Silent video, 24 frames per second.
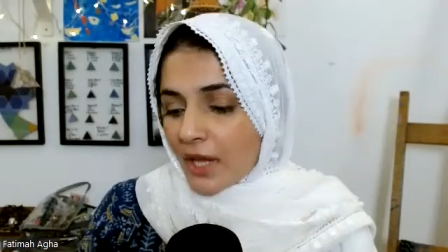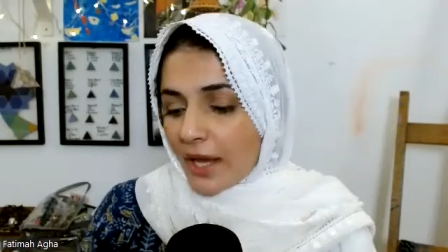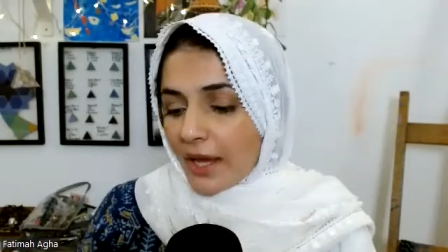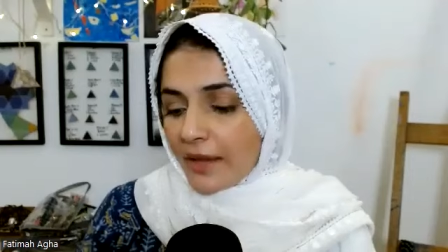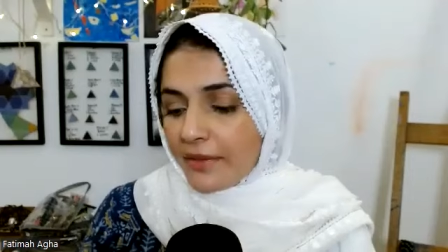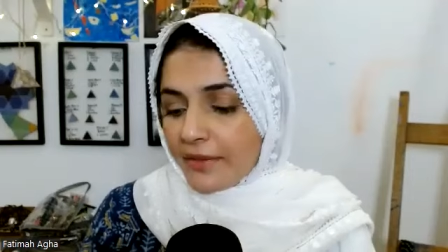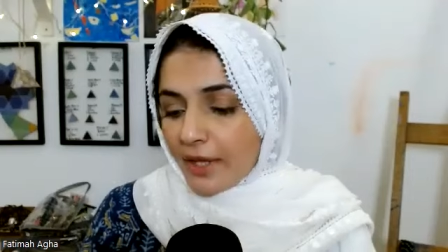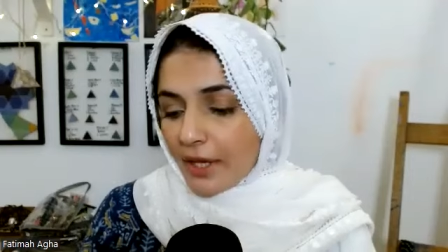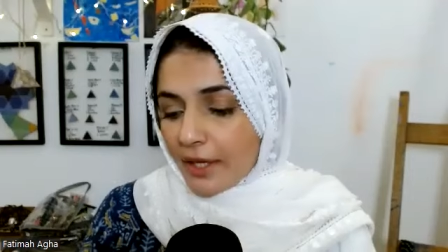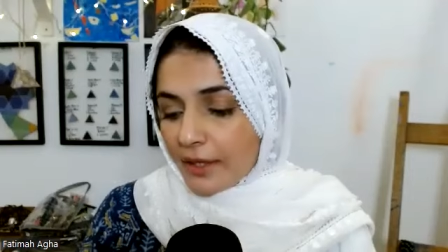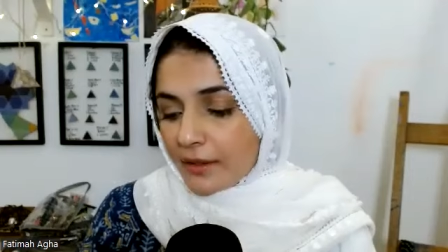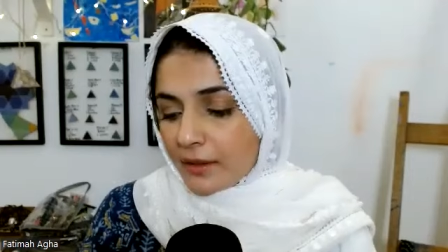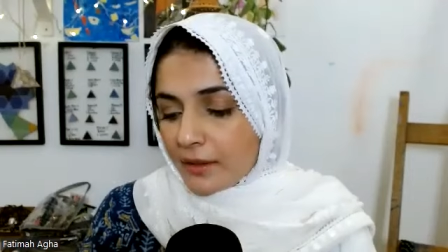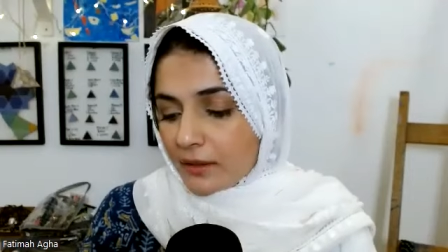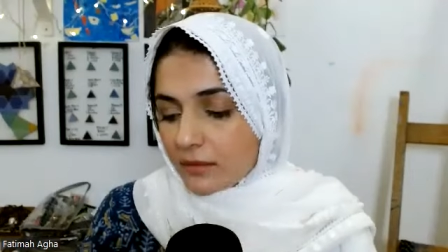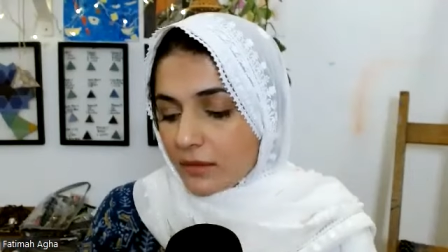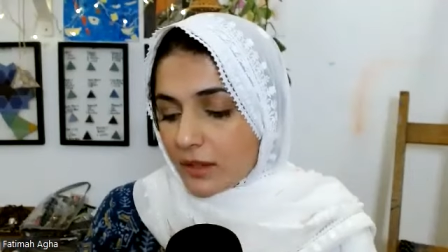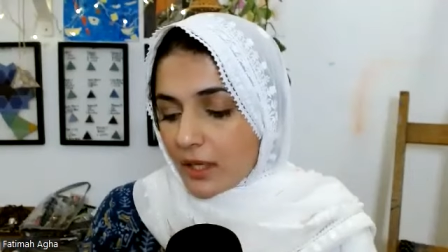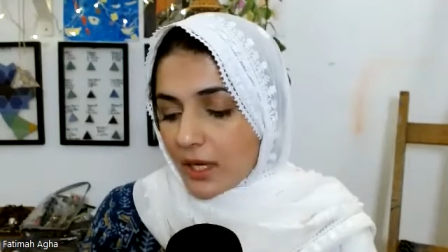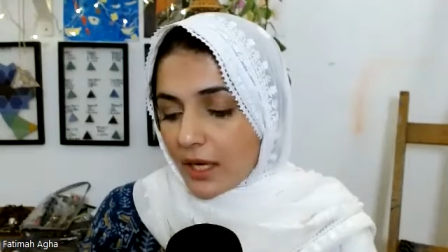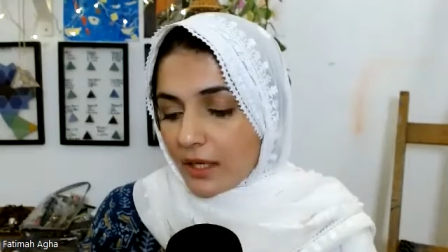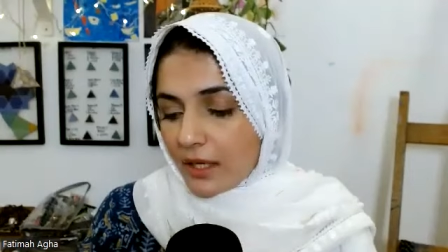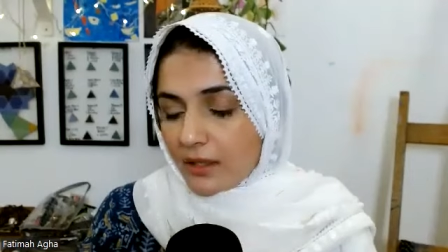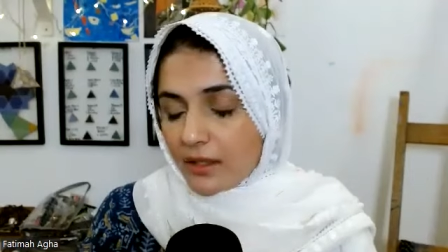and then
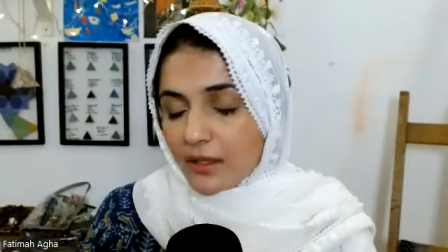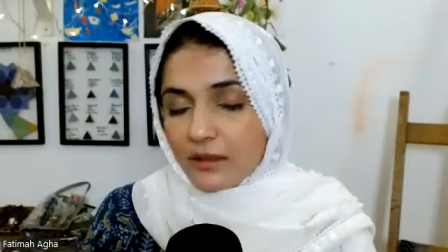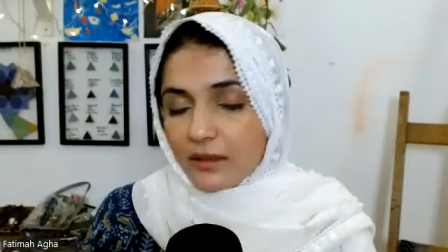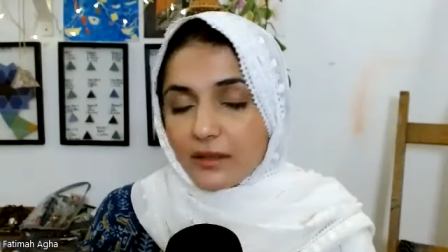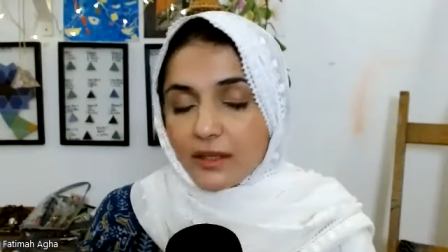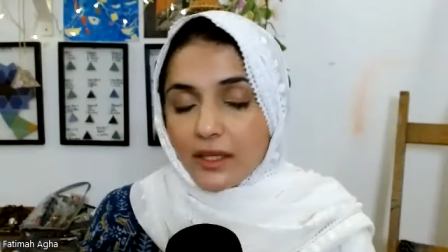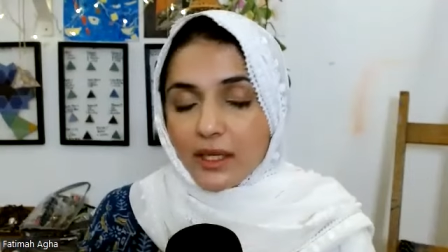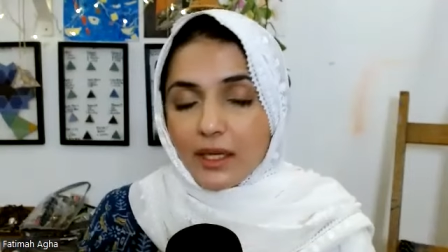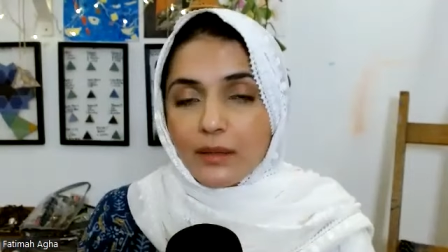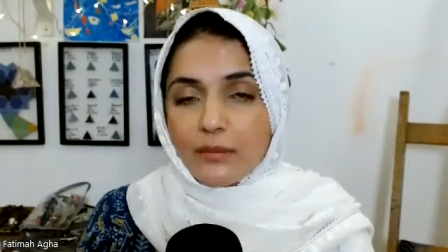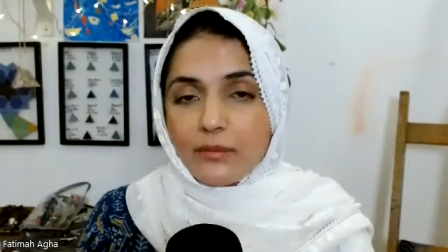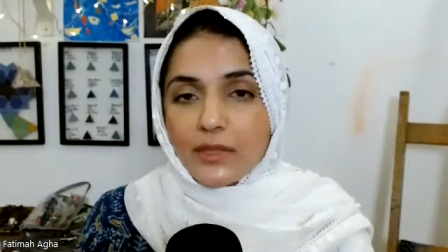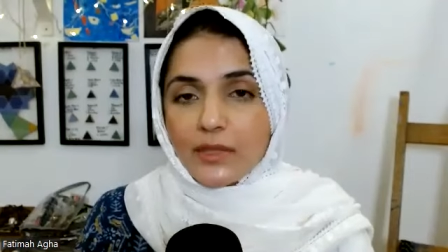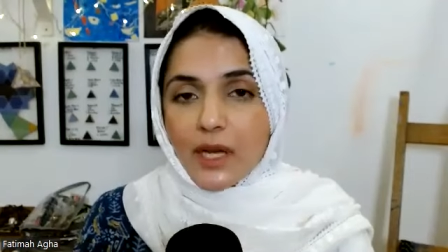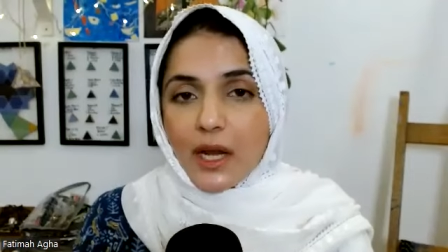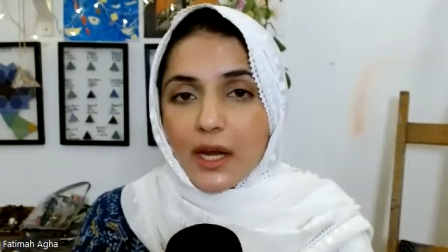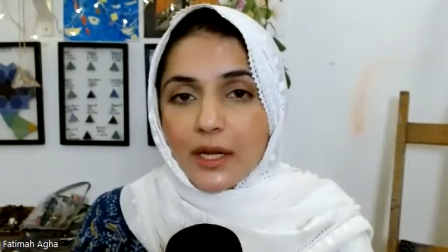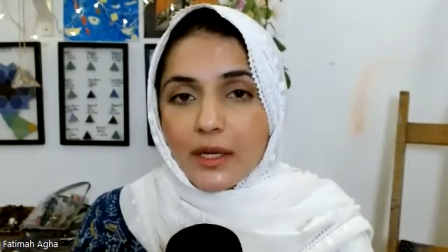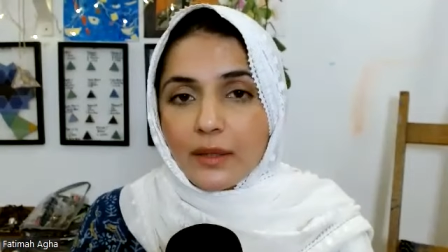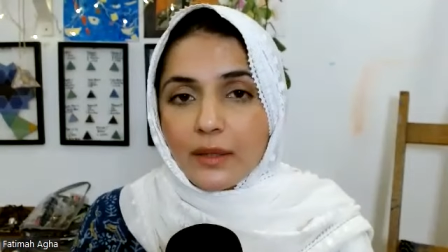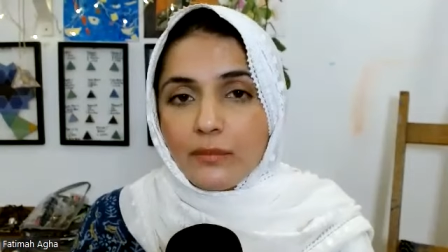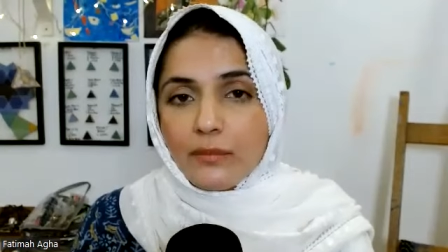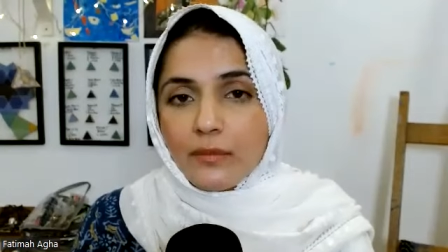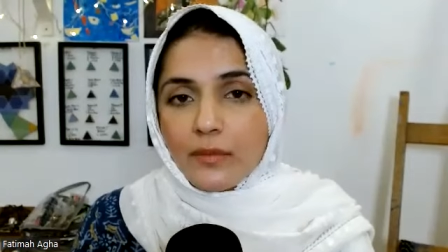at the same
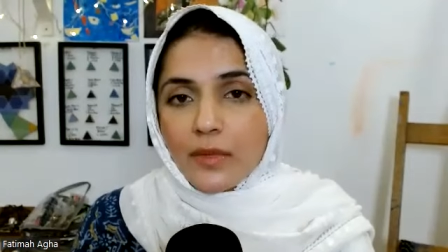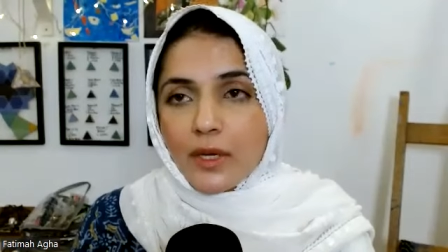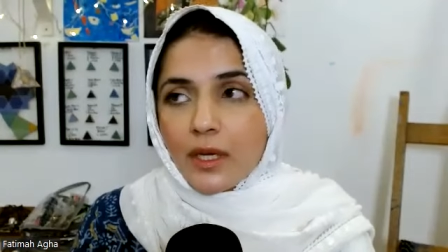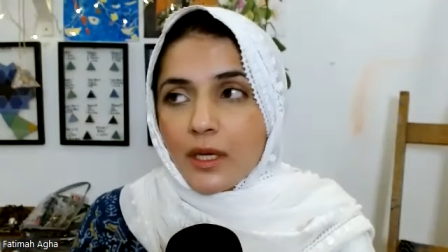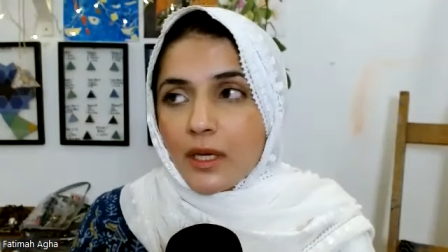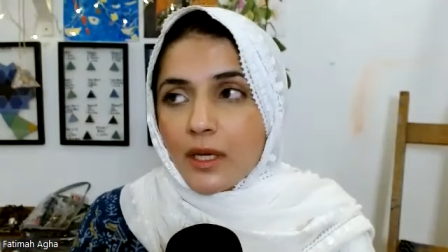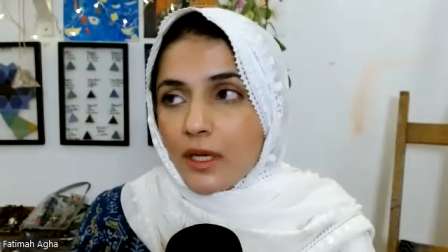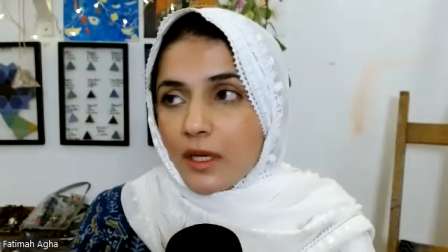time